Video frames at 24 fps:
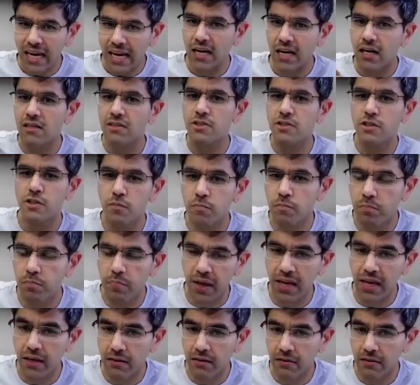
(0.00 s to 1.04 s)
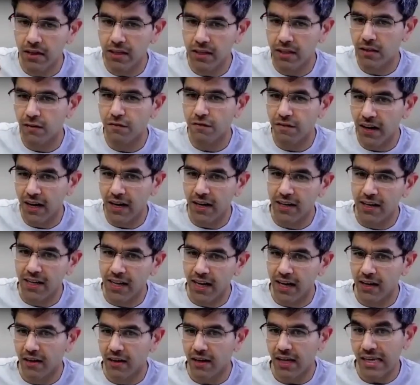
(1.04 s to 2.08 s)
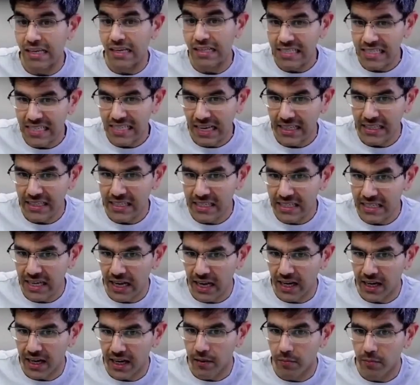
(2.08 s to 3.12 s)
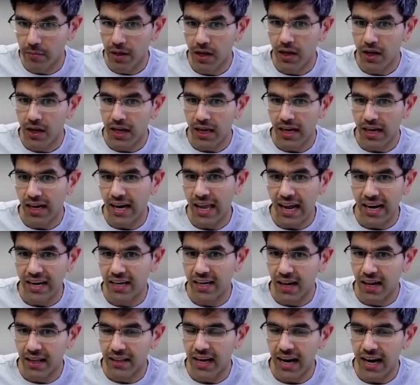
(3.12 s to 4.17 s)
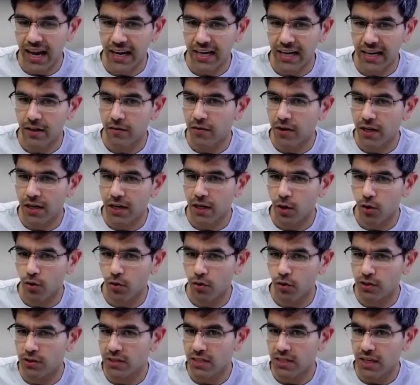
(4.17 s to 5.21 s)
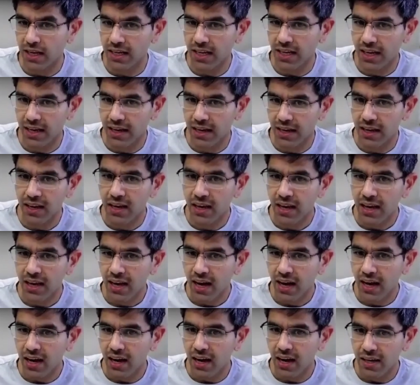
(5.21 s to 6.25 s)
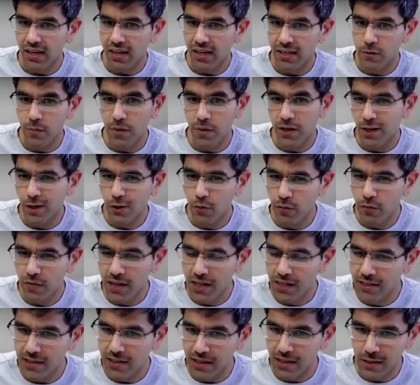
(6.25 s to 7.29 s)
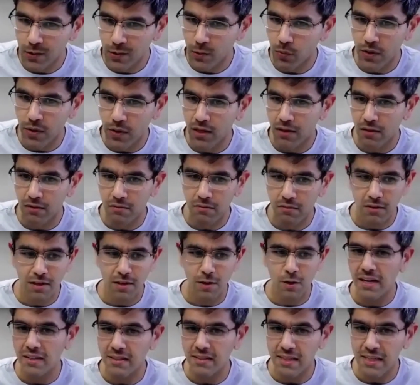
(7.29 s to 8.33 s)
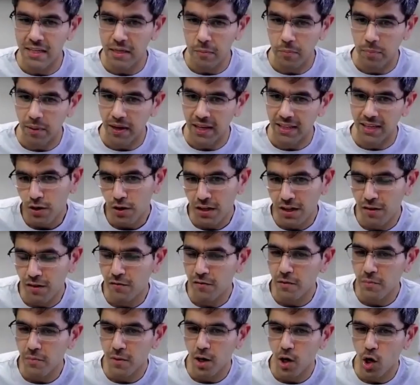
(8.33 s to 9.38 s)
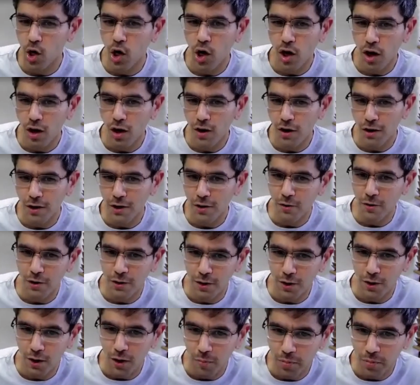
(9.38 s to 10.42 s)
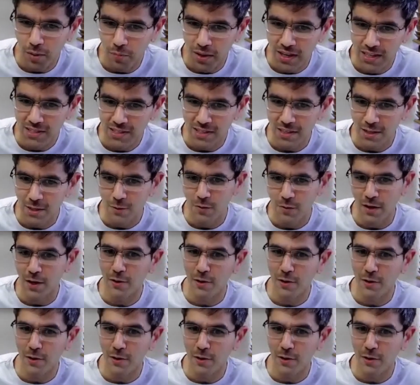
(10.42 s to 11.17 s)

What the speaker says: It'll just ping in the front end inside the CRM. It'll add another activity note saying, hey, it's been 2 weeks since we pinged Deep. Do you want to give him a call or do you want to drop a message?